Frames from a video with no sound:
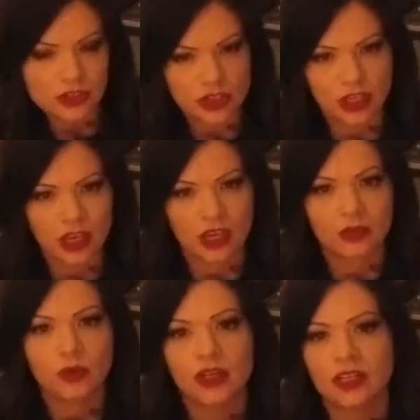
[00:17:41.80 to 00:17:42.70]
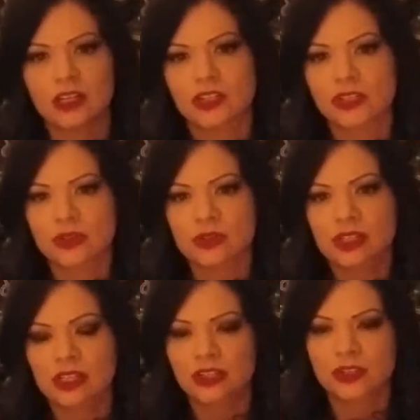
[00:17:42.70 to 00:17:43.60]
again? What can I do to
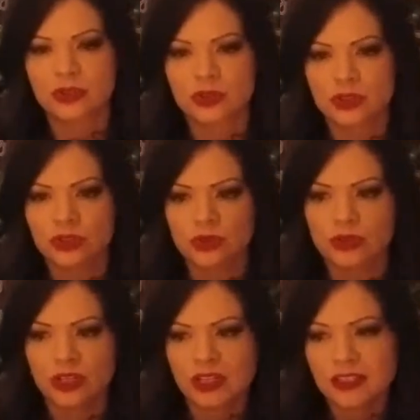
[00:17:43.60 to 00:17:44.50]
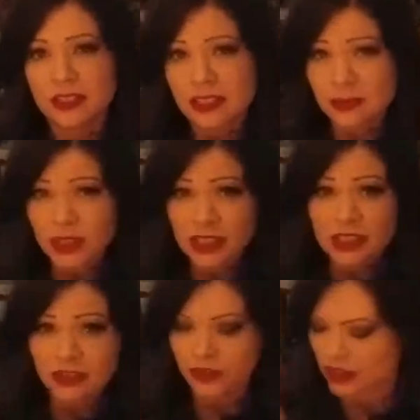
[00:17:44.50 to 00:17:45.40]
get you to see me in a
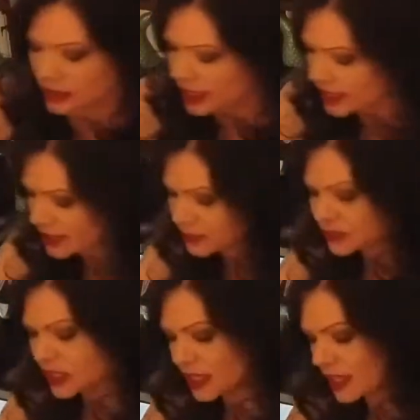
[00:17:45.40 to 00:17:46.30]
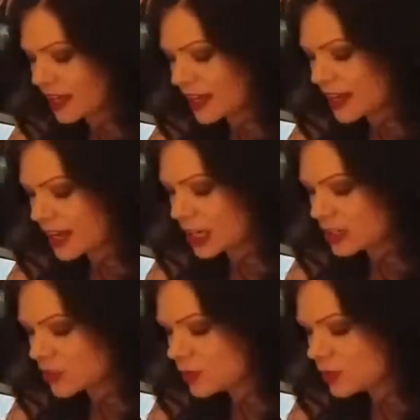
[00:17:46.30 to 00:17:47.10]
different light? So be